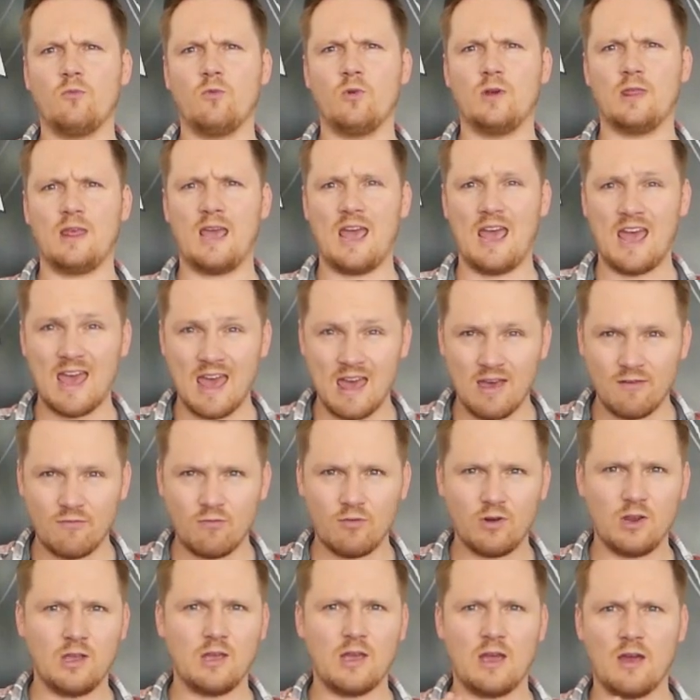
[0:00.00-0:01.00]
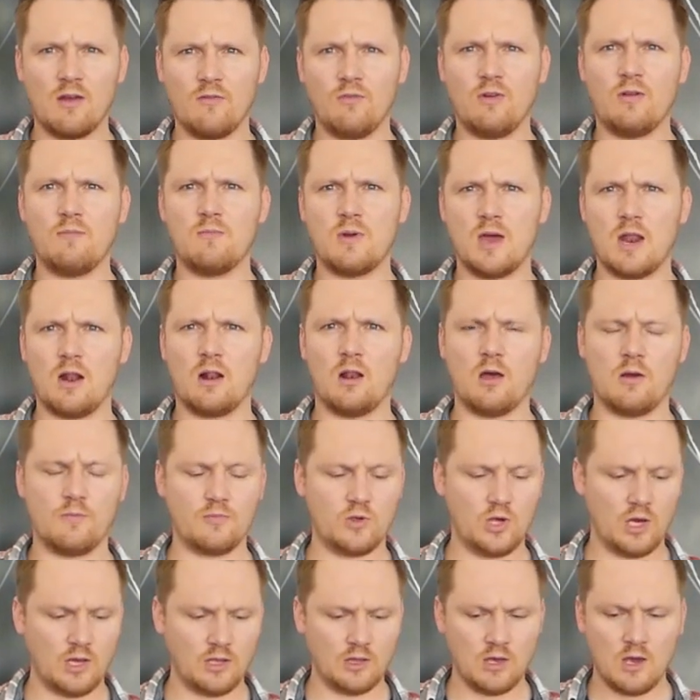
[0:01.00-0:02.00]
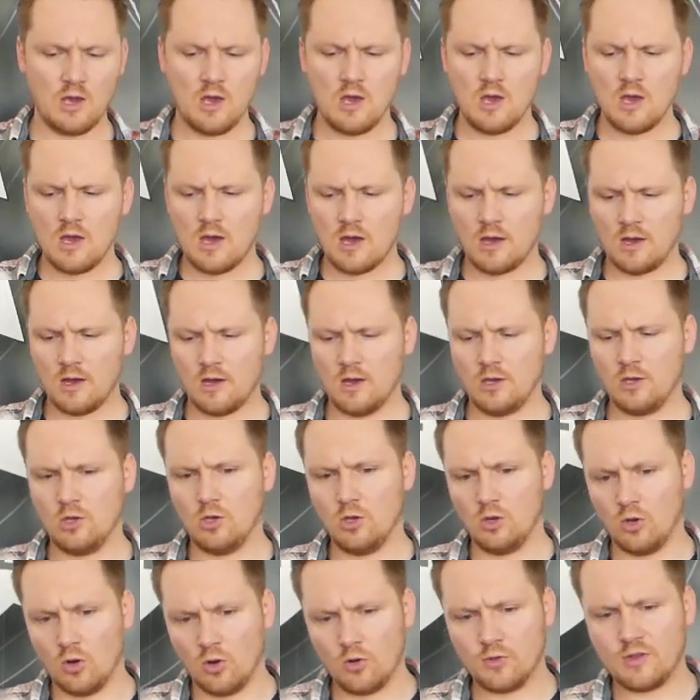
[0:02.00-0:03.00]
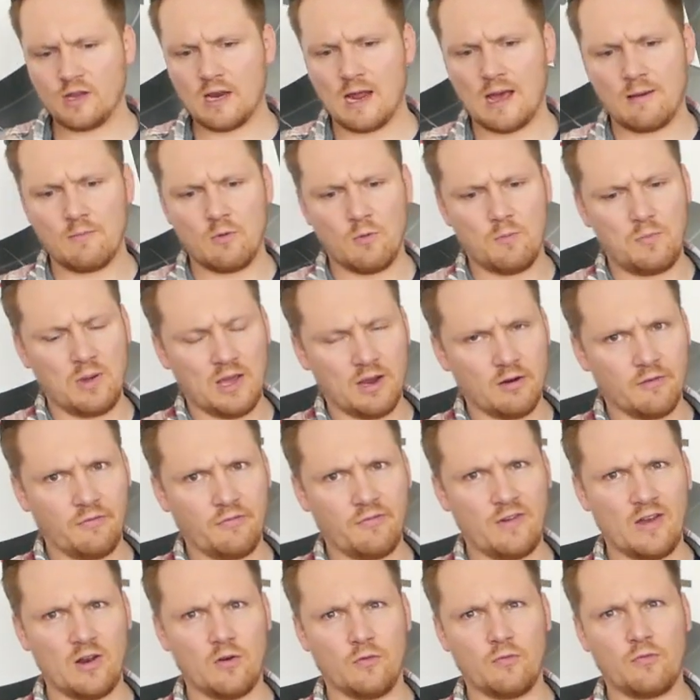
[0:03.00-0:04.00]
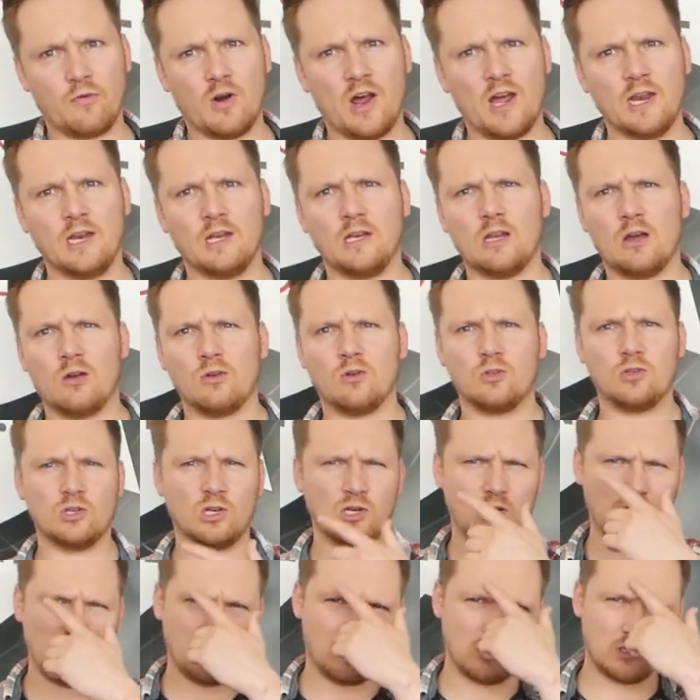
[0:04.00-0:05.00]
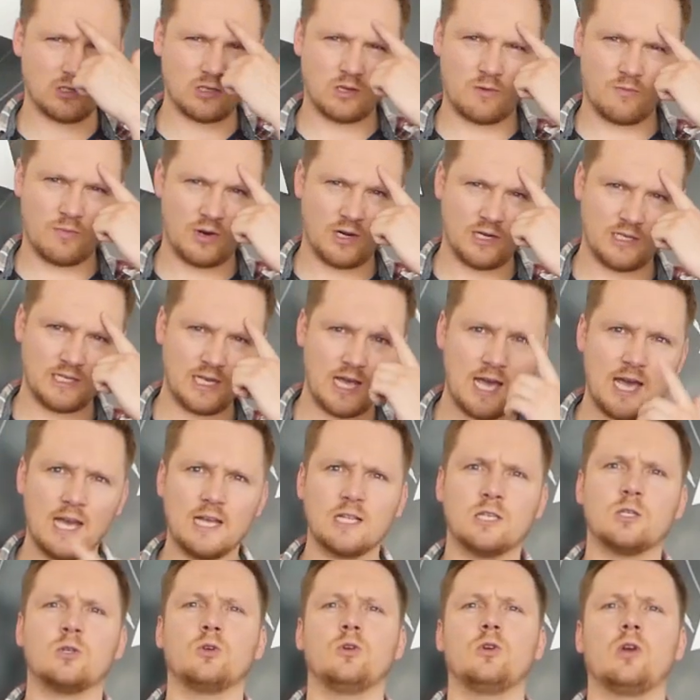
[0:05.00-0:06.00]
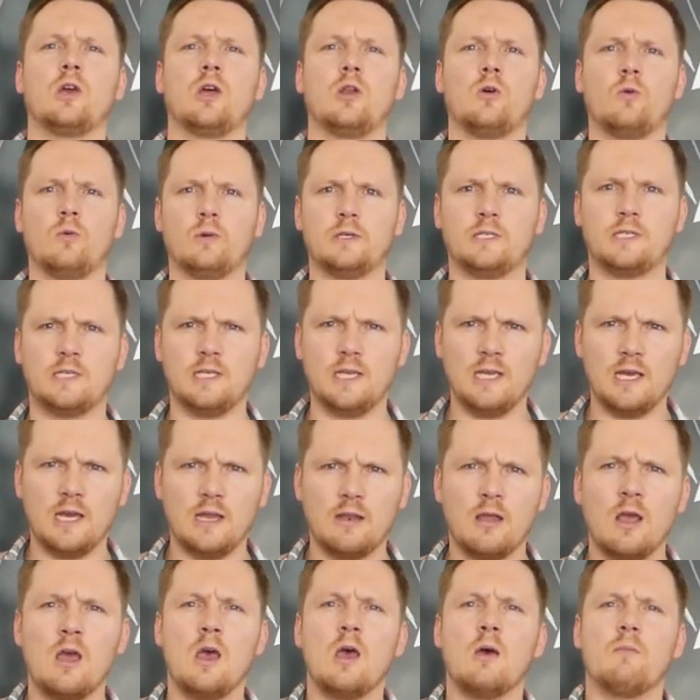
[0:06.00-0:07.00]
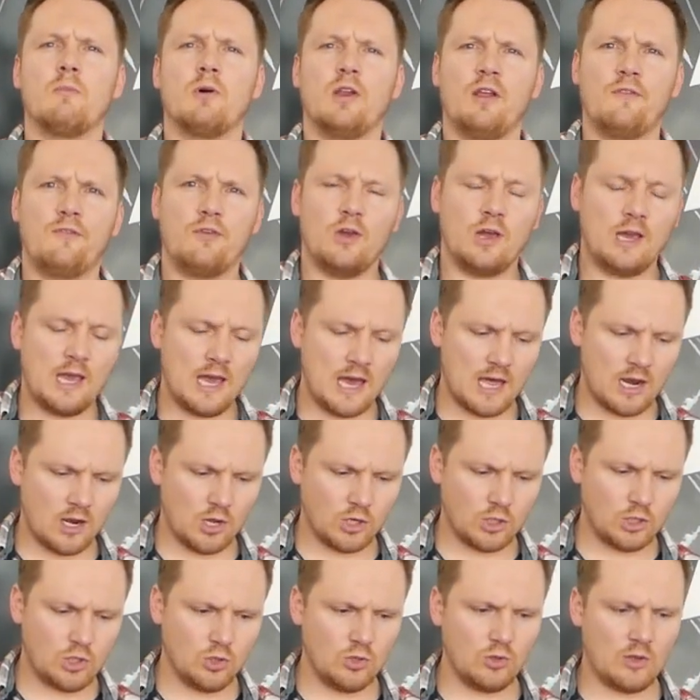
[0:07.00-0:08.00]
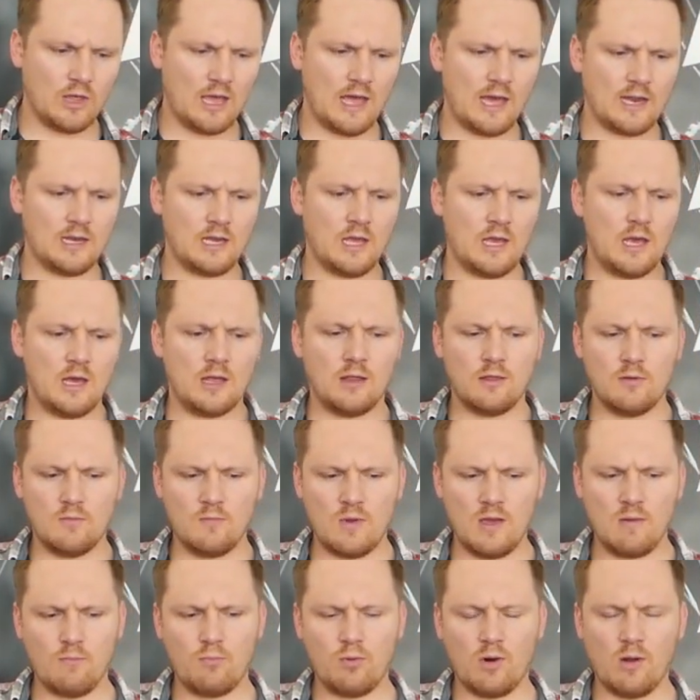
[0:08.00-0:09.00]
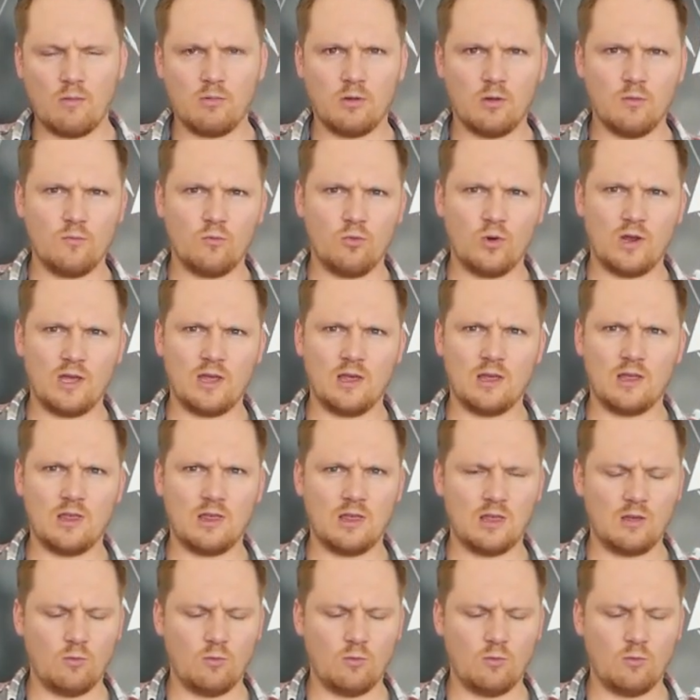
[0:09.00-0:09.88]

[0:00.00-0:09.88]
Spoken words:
with every metal object. You know that I'm a bigger fan of writing down a tourniquet of somebody's head, so you can always see it. But if you cannot do that, the main problem with